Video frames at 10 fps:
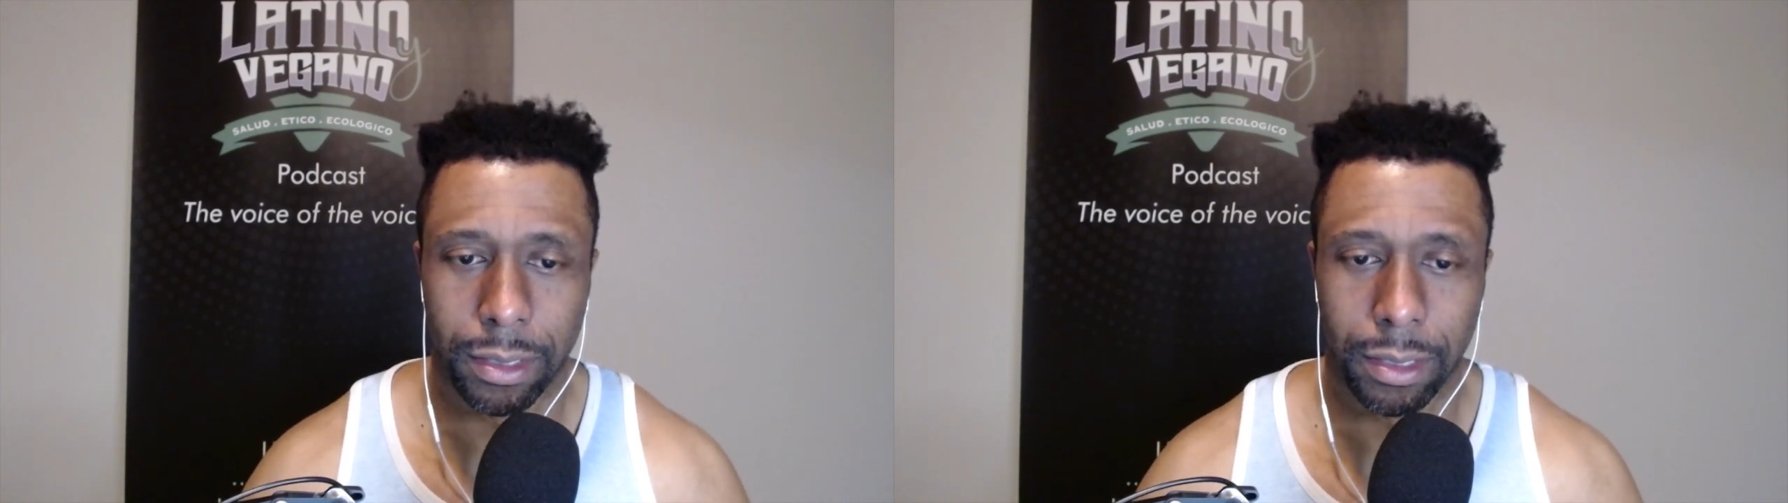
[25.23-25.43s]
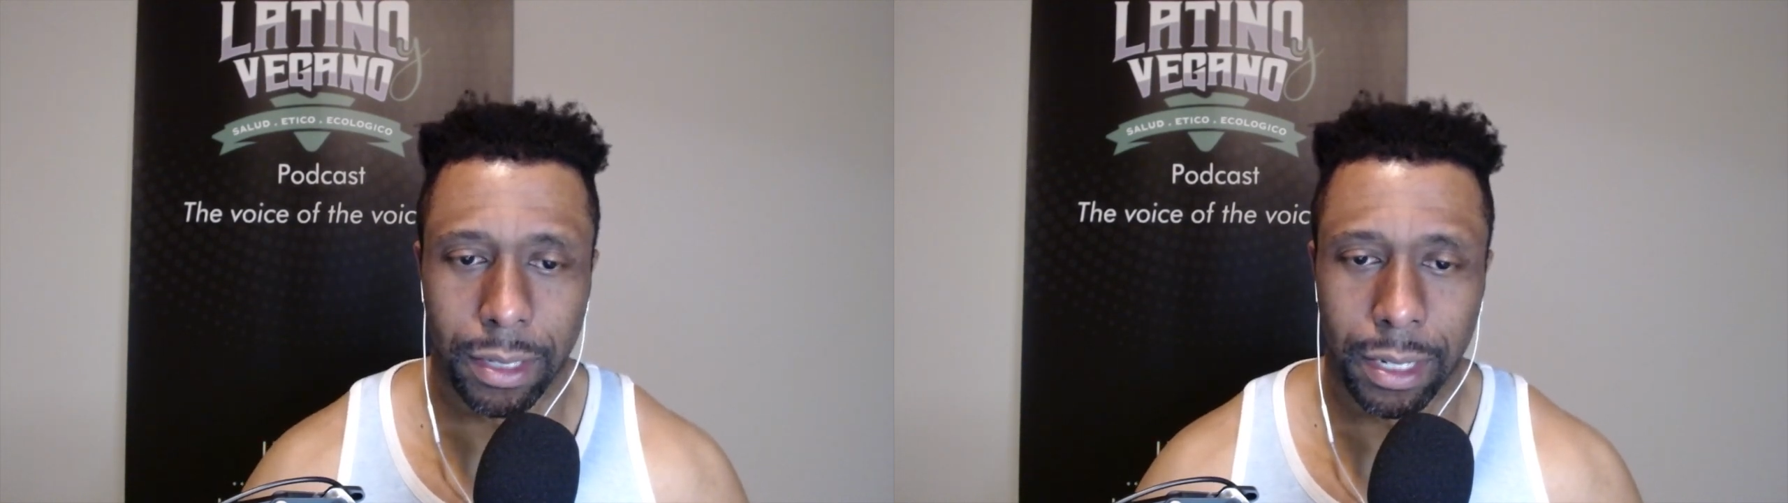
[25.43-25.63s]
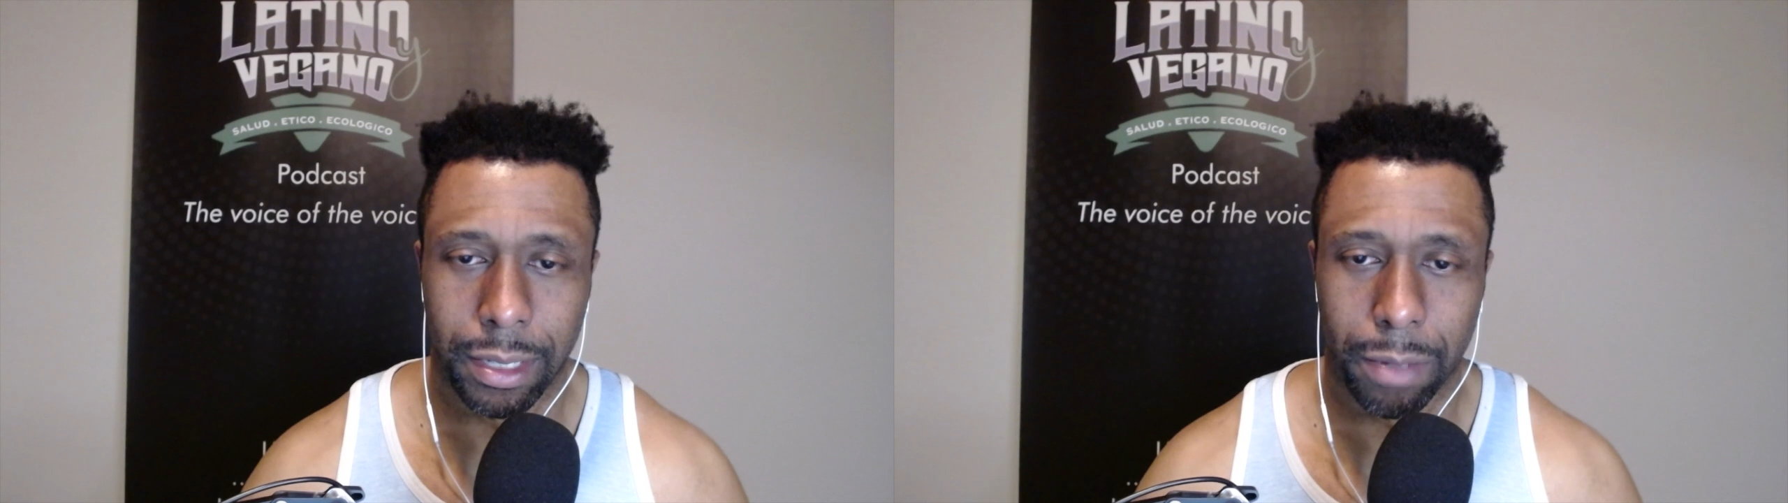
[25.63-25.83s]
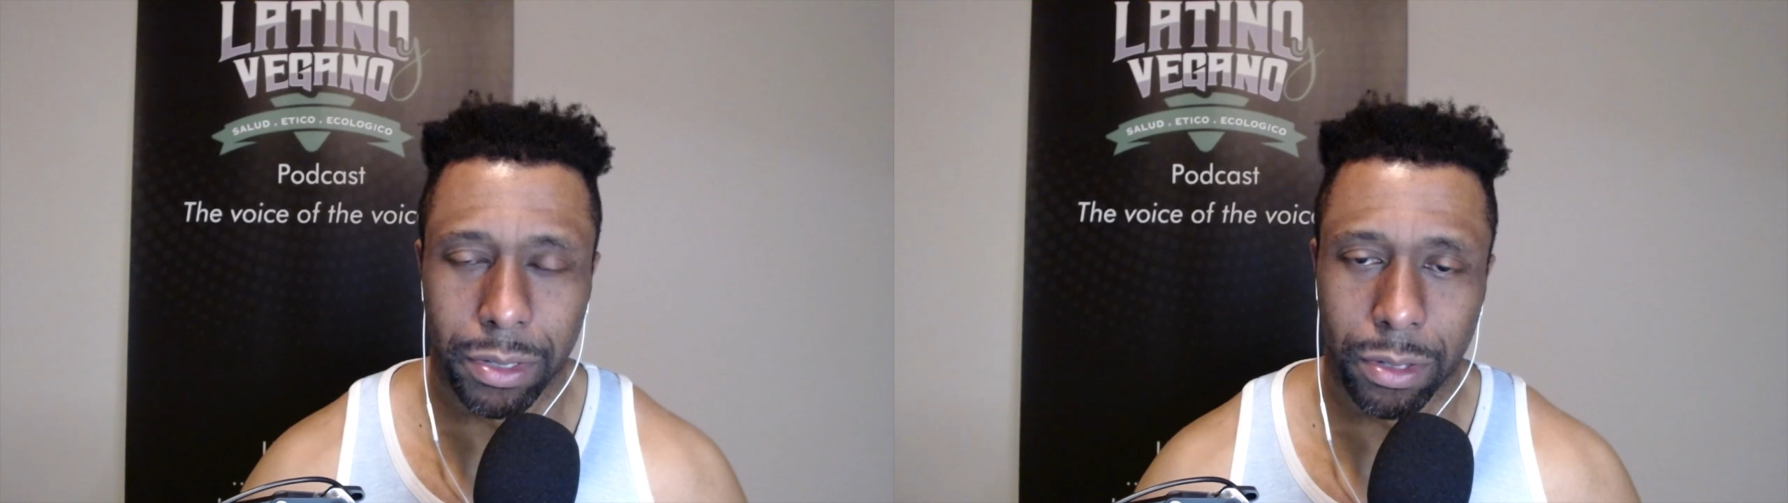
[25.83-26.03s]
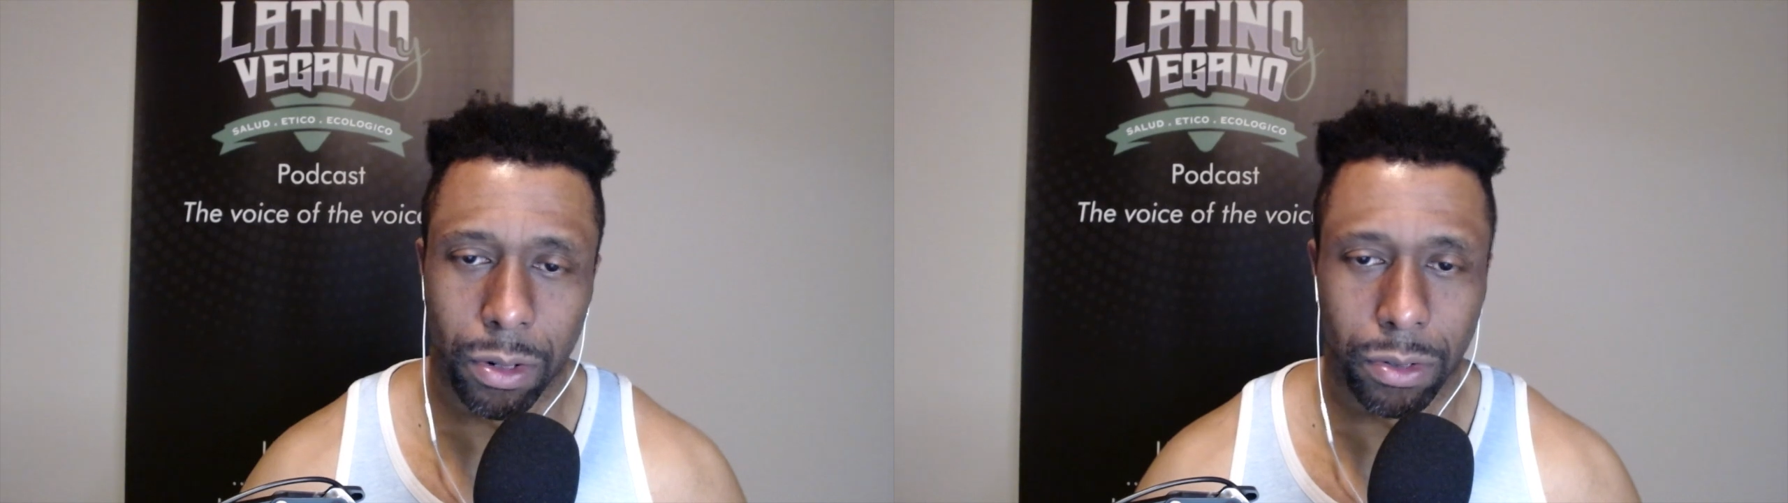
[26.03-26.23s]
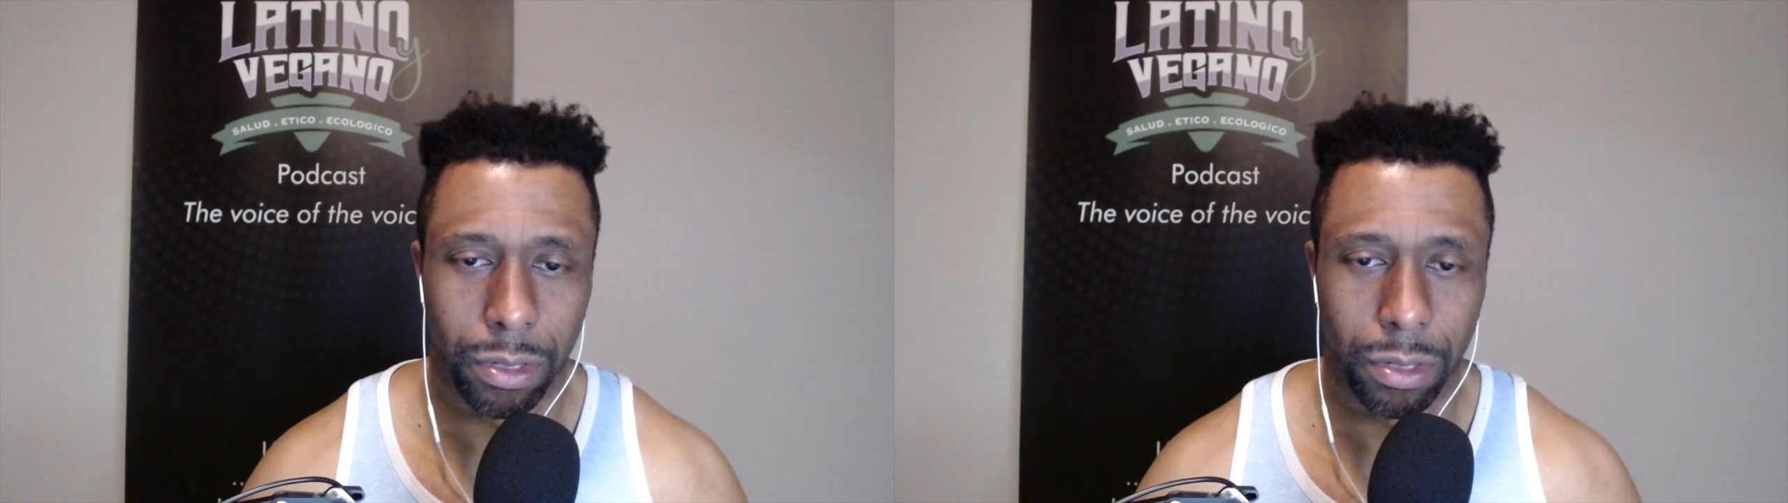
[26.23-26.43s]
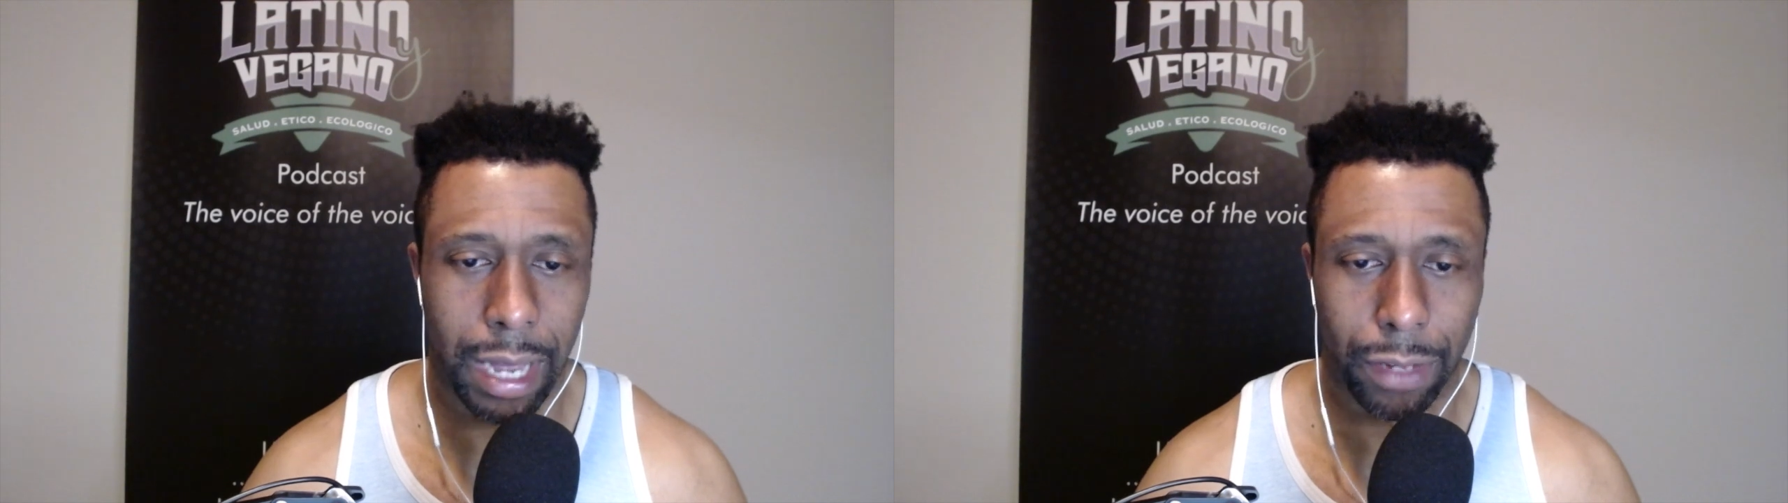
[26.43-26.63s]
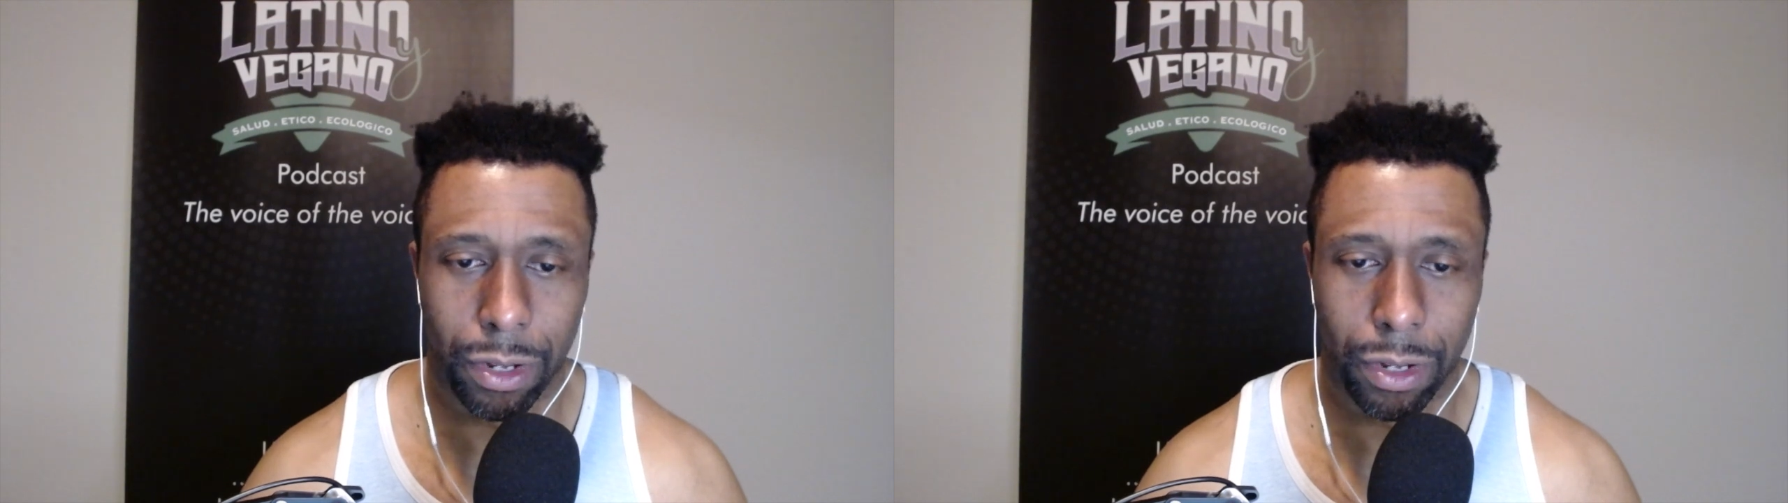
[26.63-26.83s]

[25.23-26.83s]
this episode, the last few